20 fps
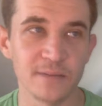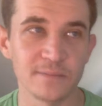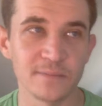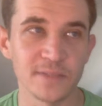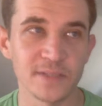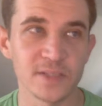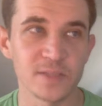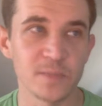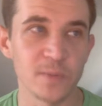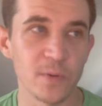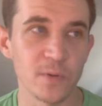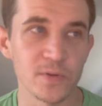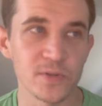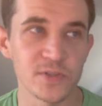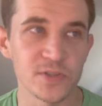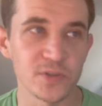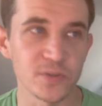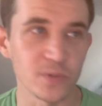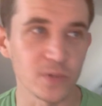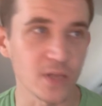
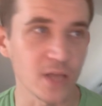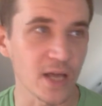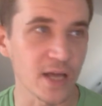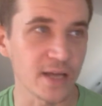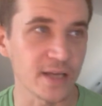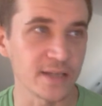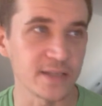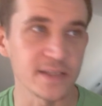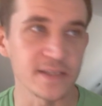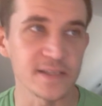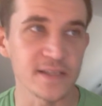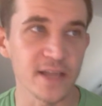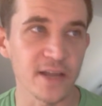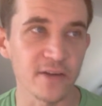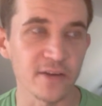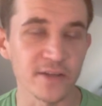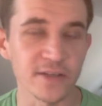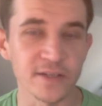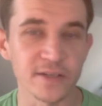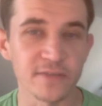exposed to a lot in this
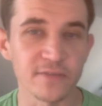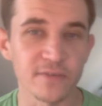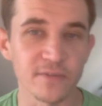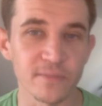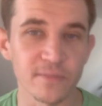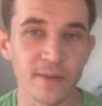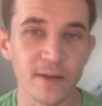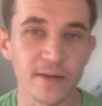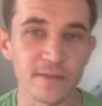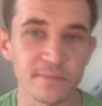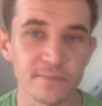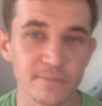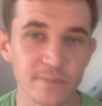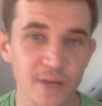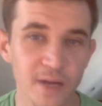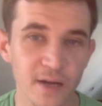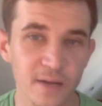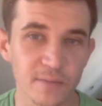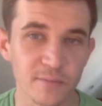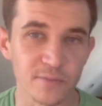area from my
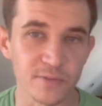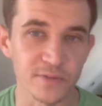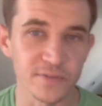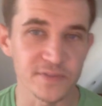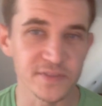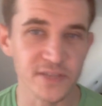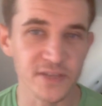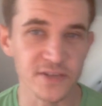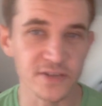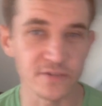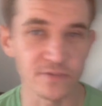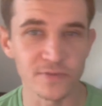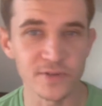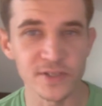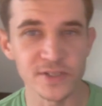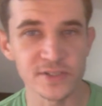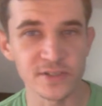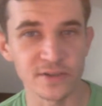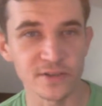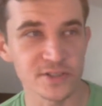brief stint of
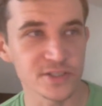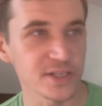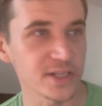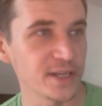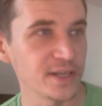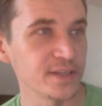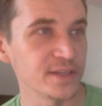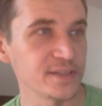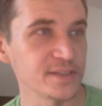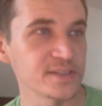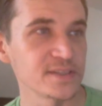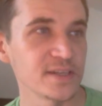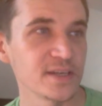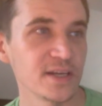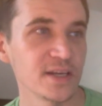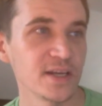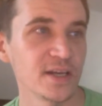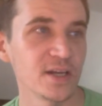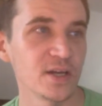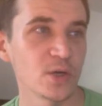research is,
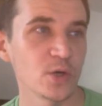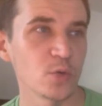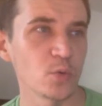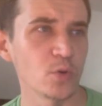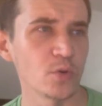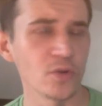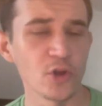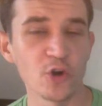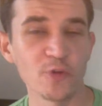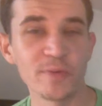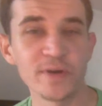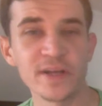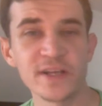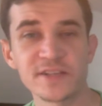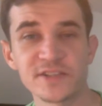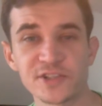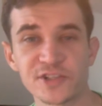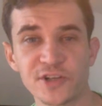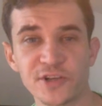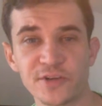well, nobody
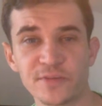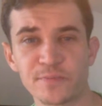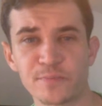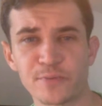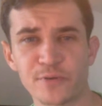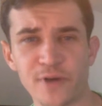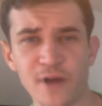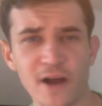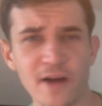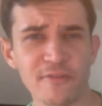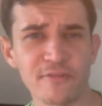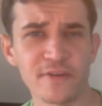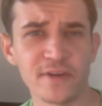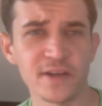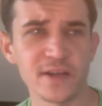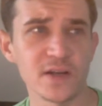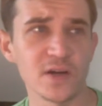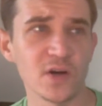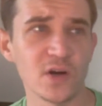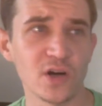should
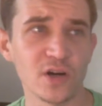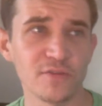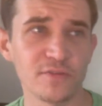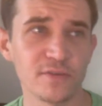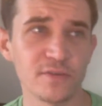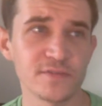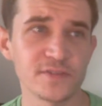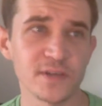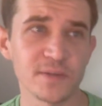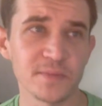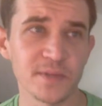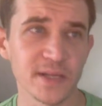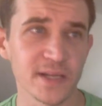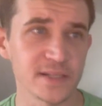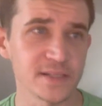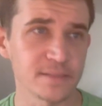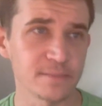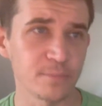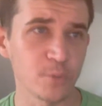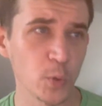profit off of something
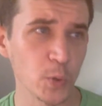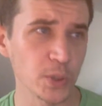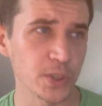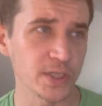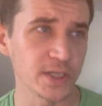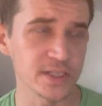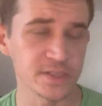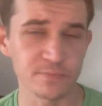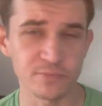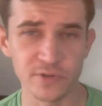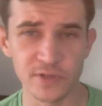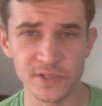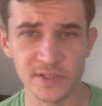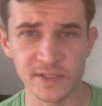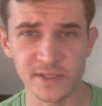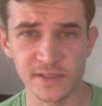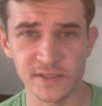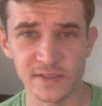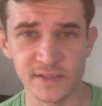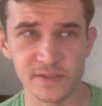as important as
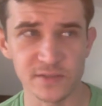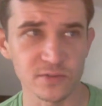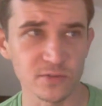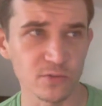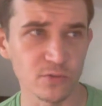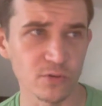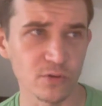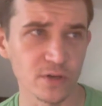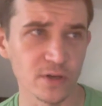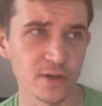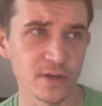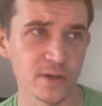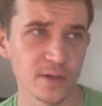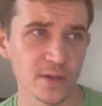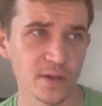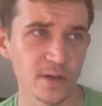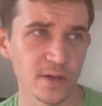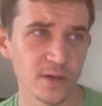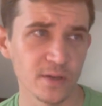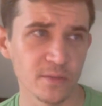prisons, or
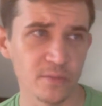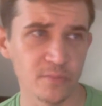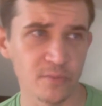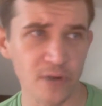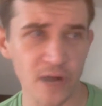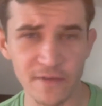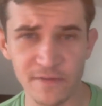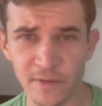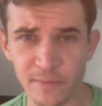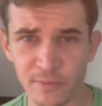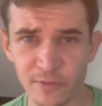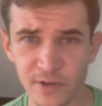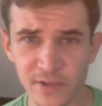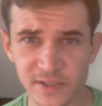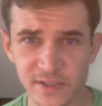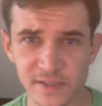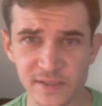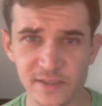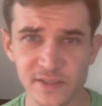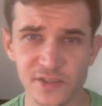private
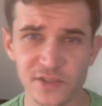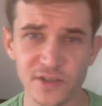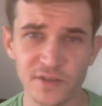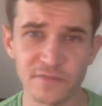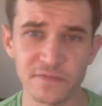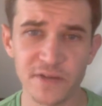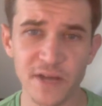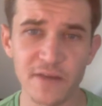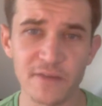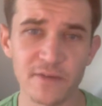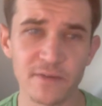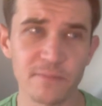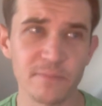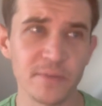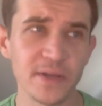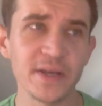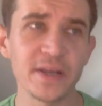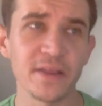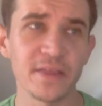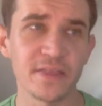prisons should have never
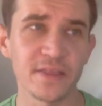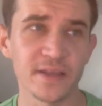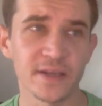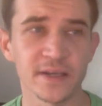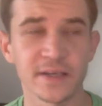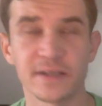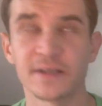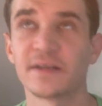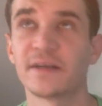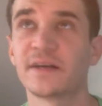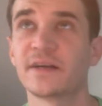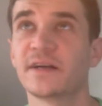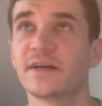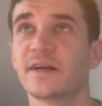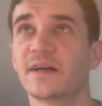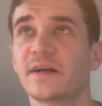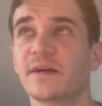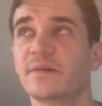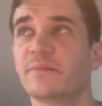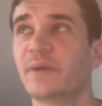been a thing.
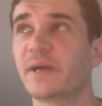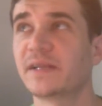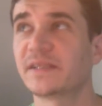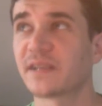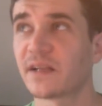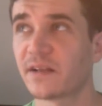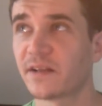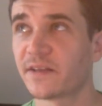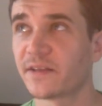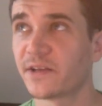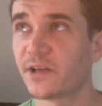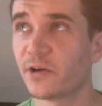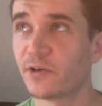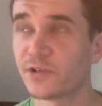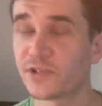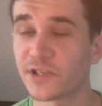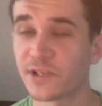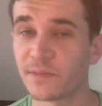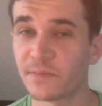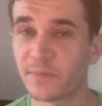Basically, the
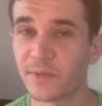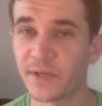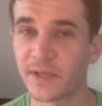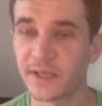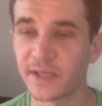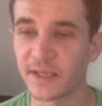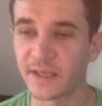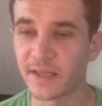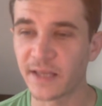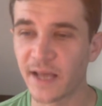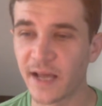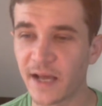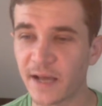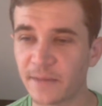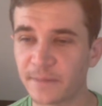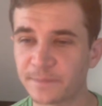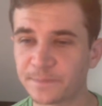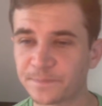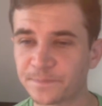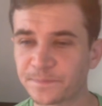notion being that